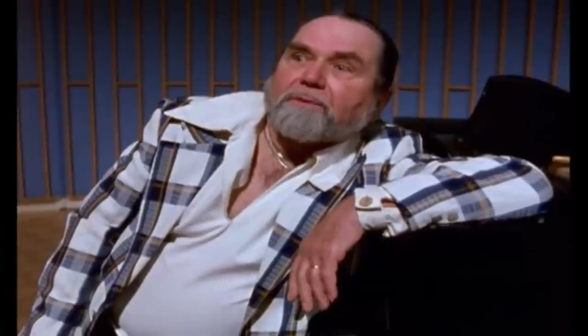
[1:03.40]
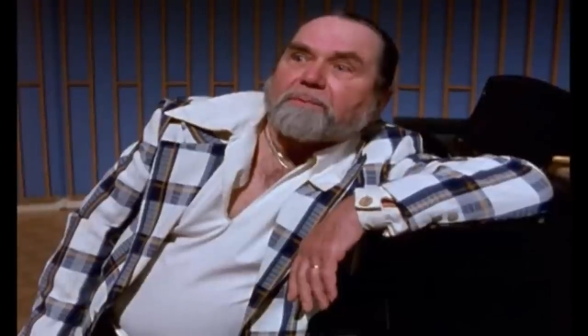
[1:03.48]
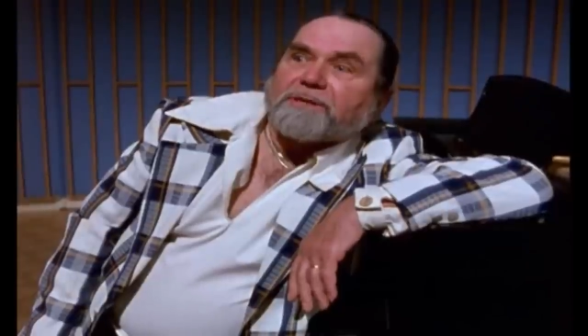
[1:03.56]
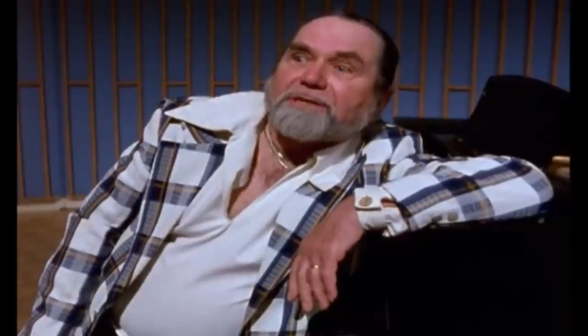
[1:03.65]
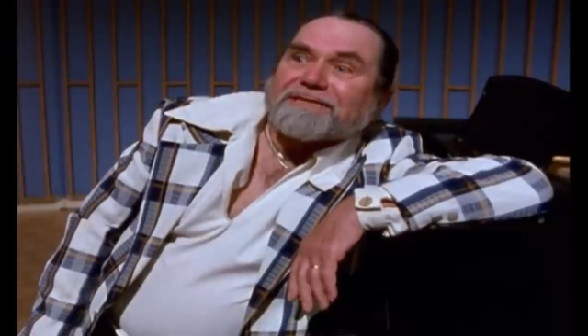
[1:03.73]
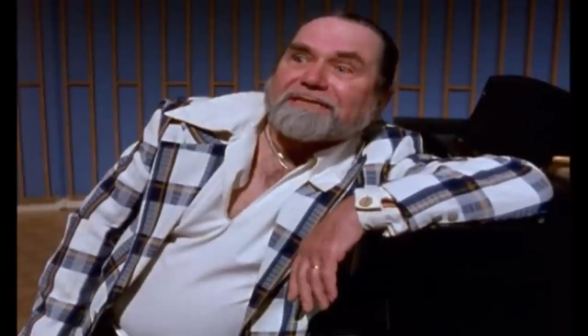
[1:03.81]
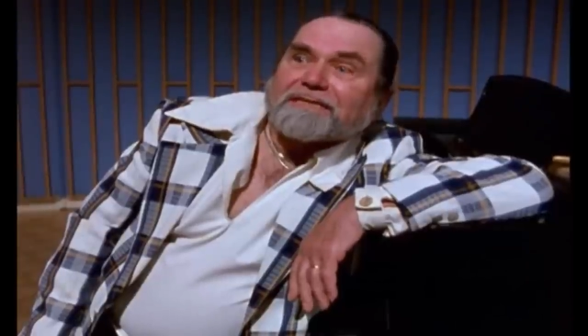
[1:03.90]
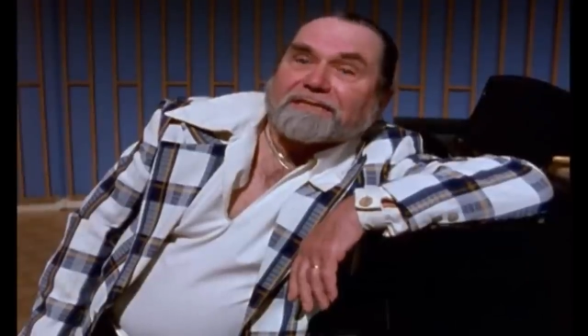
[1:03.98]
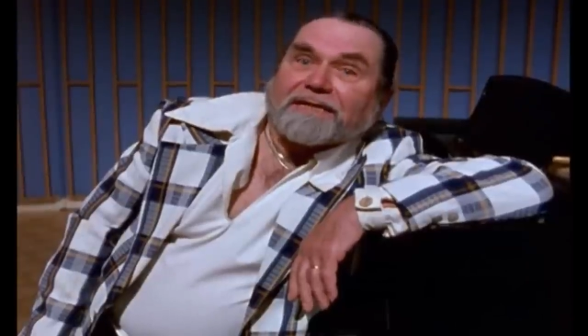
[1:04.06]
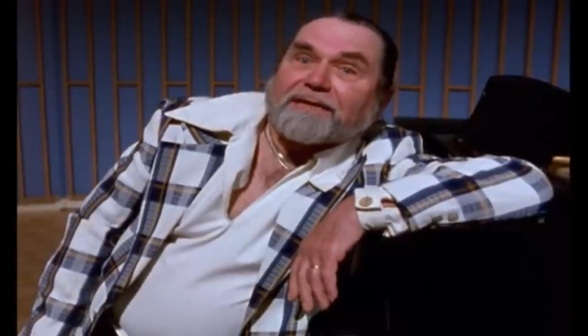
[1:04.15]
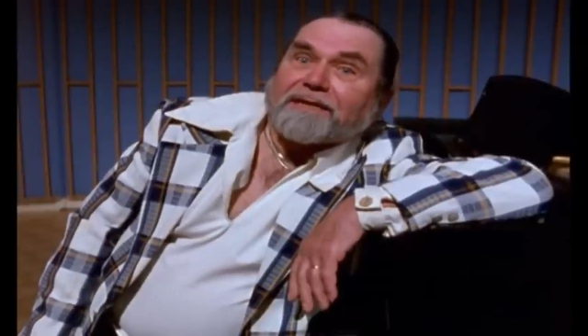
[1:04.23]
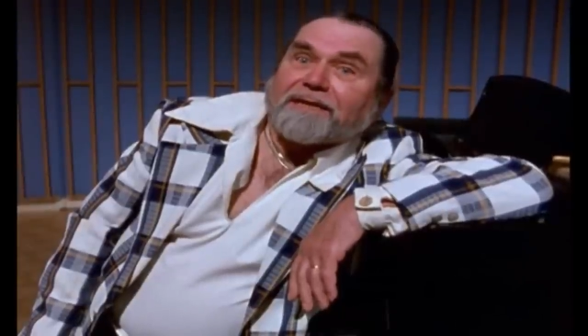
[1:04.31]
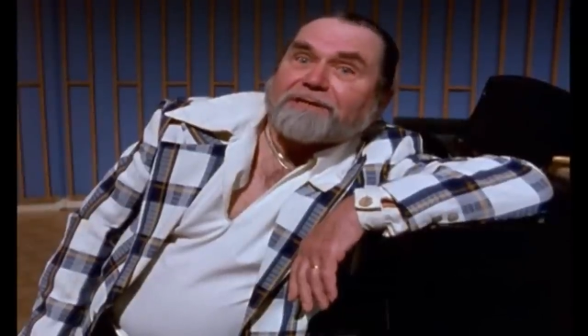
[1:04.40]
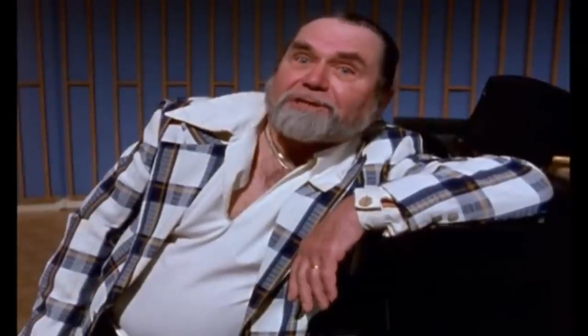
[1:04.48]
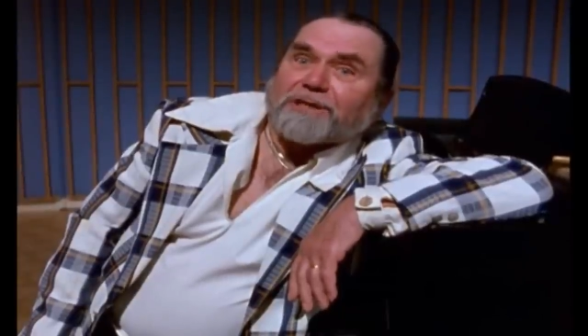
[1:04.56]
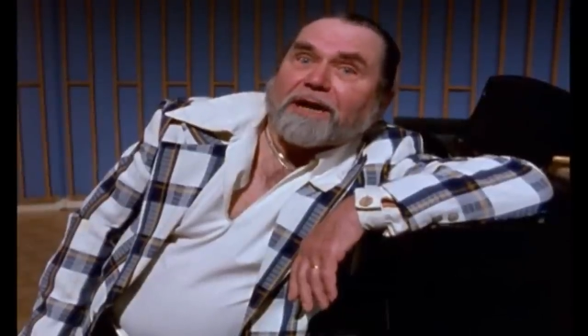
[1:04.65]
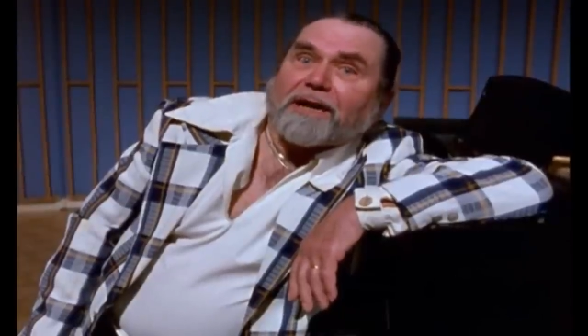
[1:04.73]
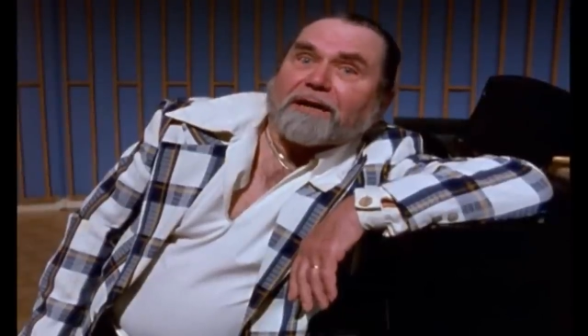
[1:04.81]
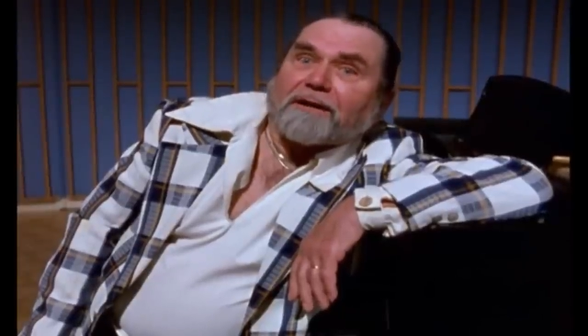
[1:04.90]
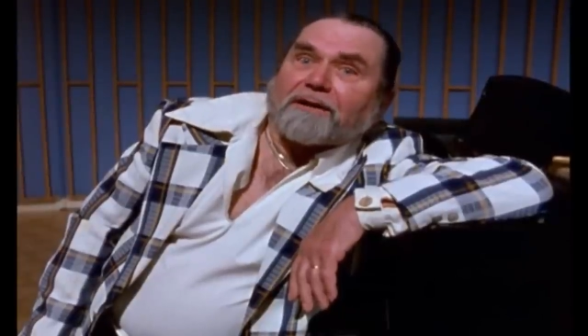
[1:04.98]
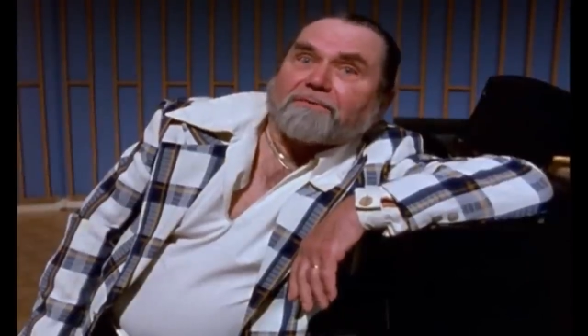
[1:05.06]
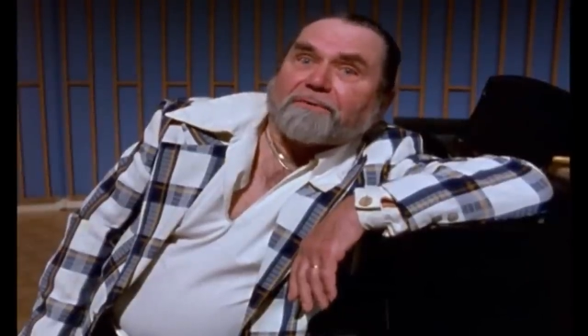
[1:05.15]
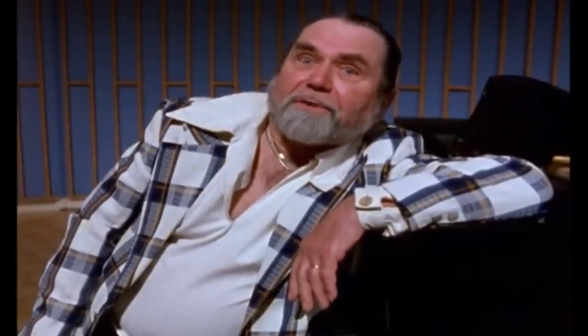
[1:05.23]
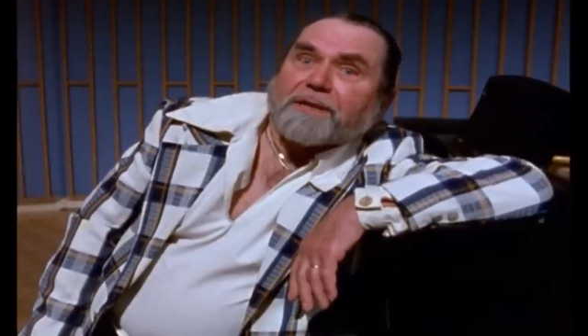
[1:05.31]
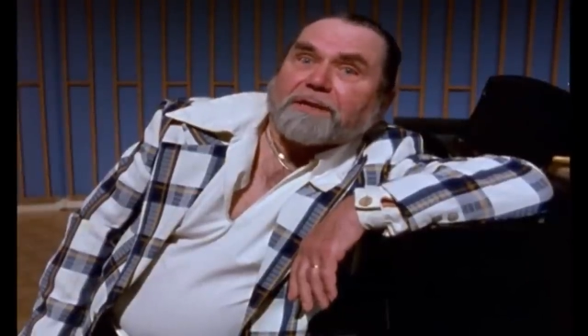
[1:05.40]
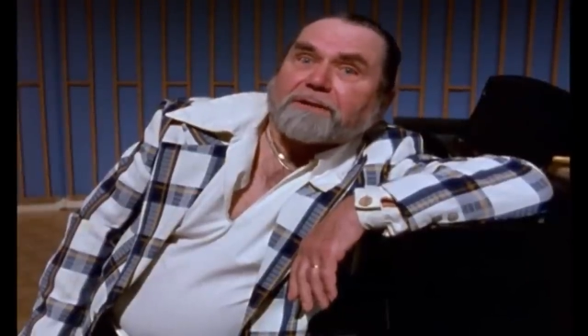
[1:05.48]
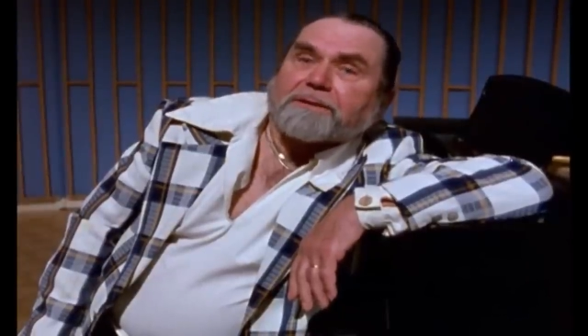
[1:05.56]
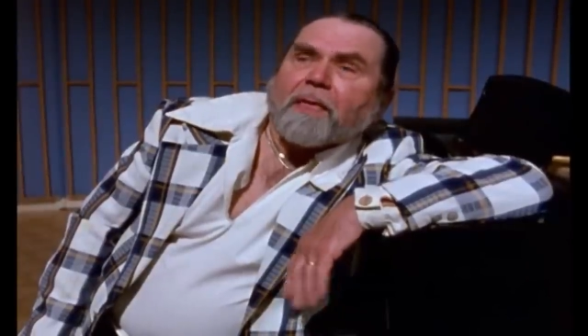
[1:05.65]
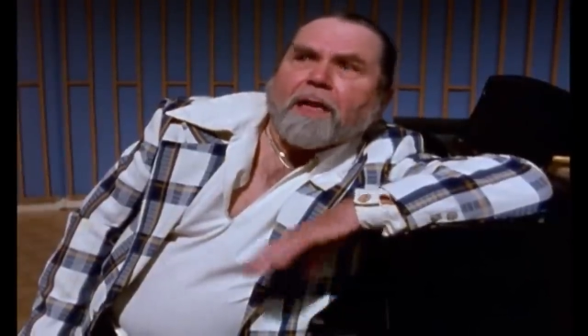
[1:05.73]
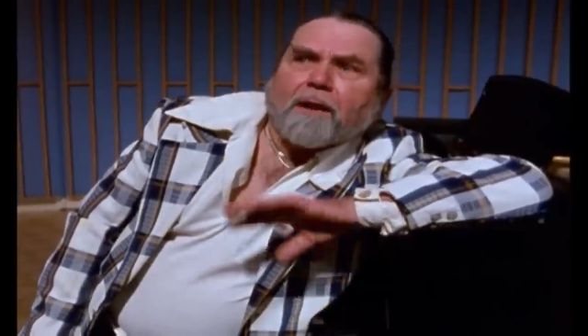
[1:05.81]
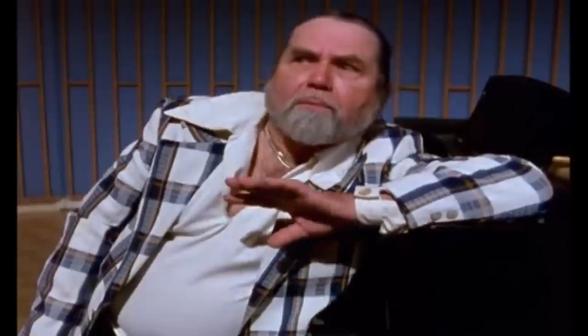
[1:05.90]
will be just 10 days shy of three years.